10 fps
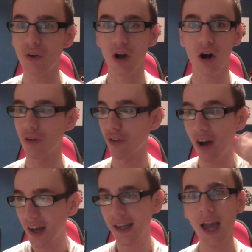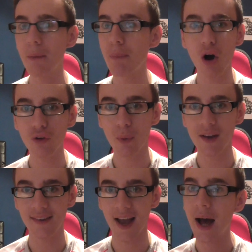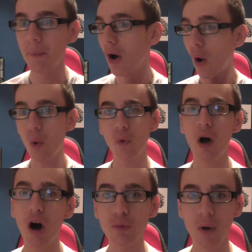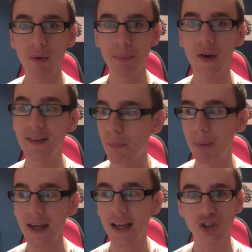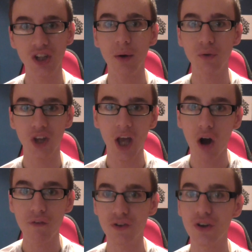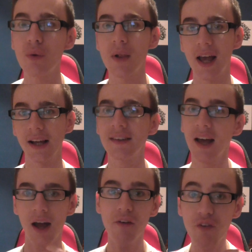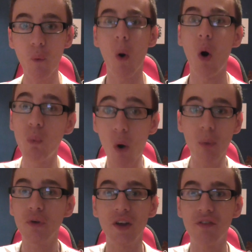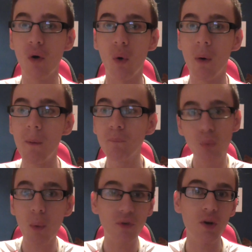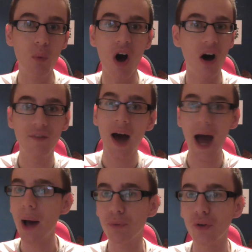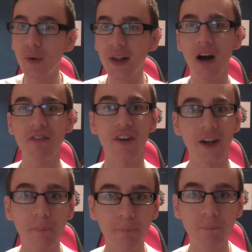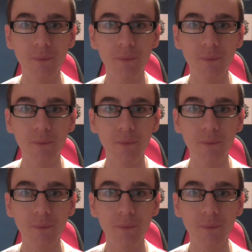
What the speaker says: Doncaster, getting past West Ham, all the hard work we put into beating Chelsea over two legs, for what? What was it for? What was it worth? Absolutely nothing.